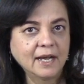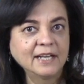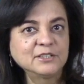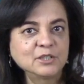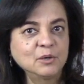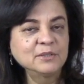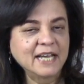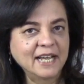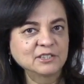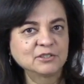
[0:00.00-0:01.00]
I don't
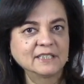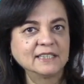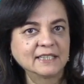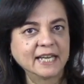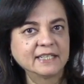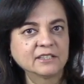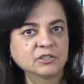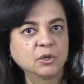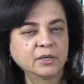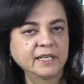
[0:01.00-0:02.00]
actually like
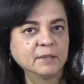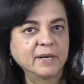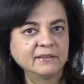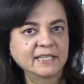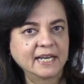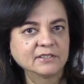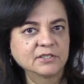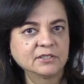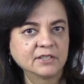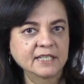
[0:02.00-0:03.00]
talking about
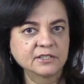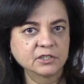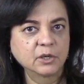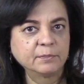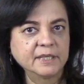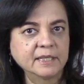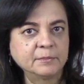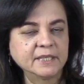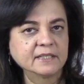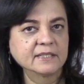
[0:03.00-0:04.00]
cancer as a
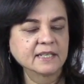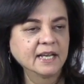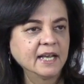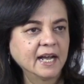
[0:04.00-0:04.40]
topic because